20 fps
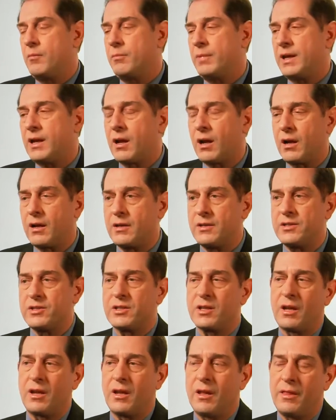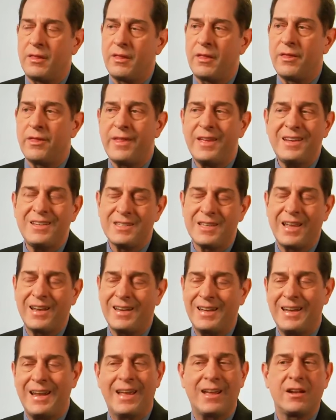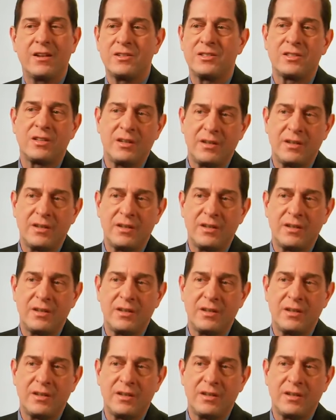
because the things that get us